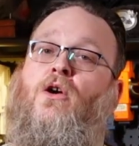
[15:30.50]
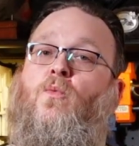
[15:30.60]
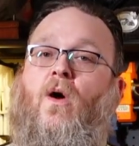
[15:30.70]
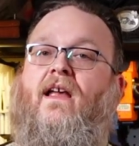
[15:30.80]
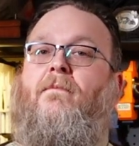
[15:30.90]

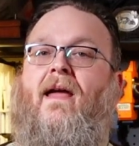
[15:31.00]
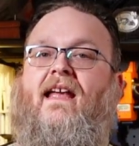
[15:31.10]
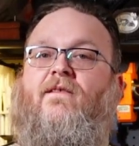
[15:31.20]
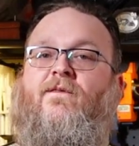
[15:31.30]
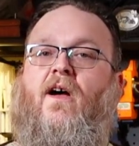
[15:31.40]
what can
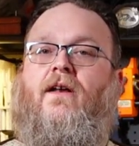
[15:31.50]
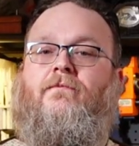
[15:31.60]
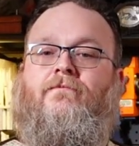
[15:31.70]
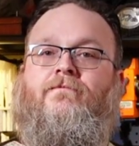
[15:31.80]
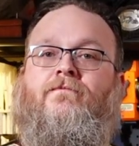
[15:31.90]
make it
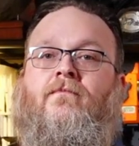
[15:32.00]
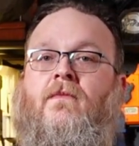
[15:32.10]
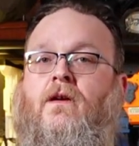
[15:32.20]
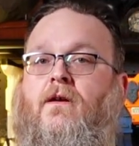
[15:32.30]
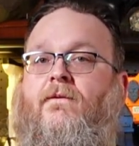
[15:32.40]
fun
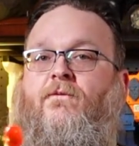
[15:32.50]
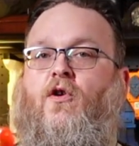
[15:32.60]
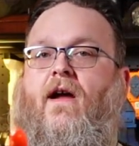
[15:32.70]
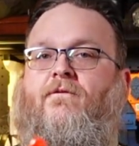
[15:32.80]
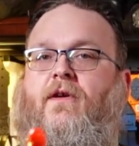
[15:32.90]

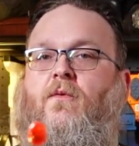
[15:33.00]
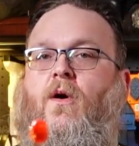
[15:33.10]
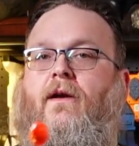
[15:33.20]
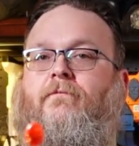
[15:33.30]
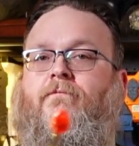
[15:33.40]
for everyone.